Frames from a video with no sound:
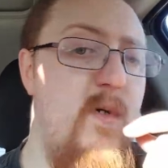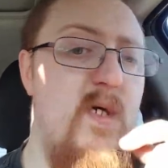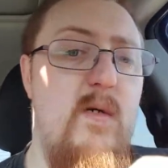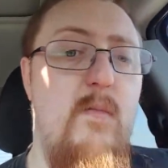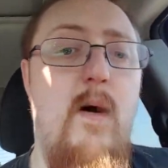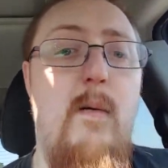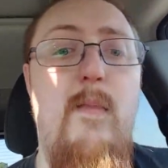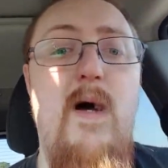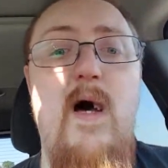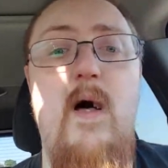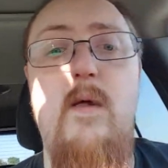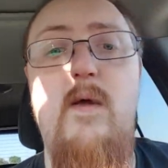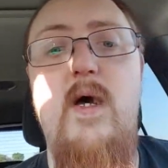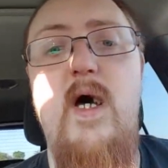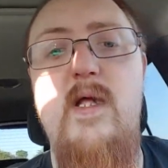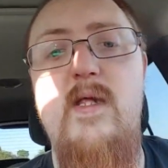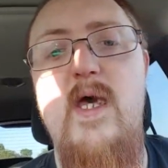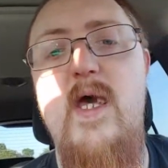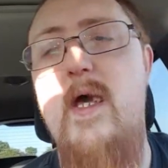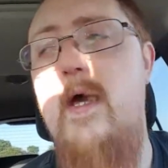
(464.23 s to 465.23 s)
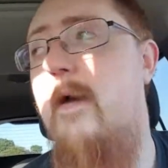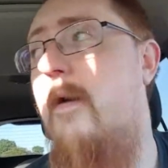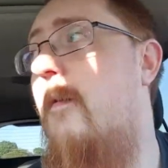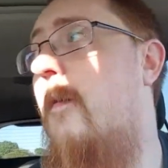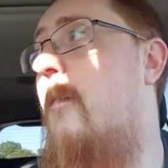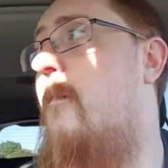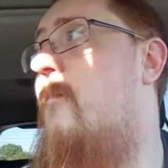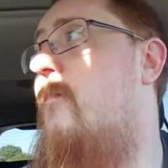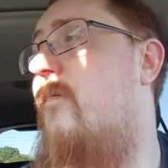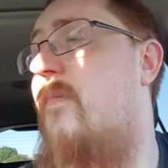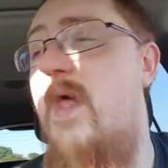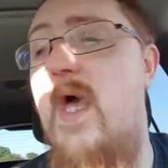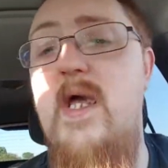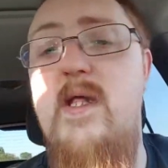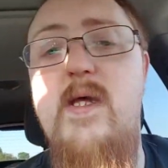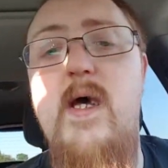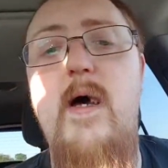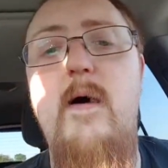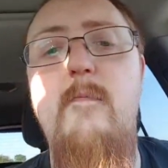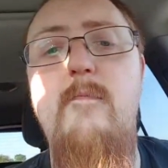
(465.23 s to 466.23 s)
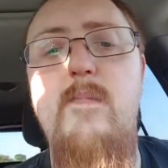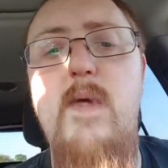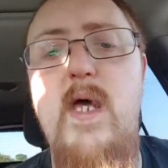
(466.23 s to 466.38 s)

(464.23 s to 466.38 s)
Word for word: was in my mouth. God dang it. Hate that.